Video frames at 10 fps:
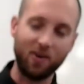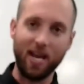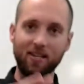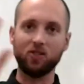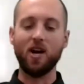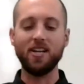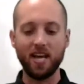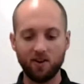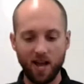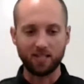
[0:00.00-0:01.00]
Okay, so I
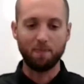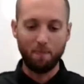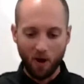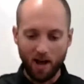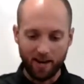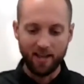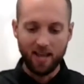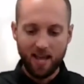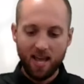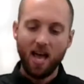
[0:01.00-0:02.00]
digress. But
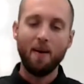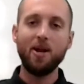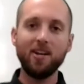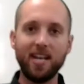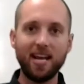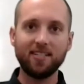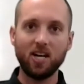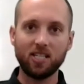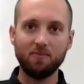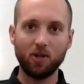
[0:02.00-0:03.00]
I'm here today to
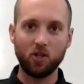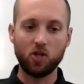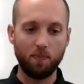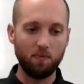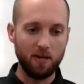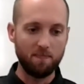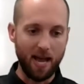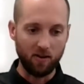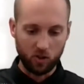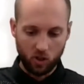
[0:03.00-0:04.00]
talk to you about the triple beam
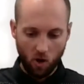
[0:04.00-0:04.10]
balance.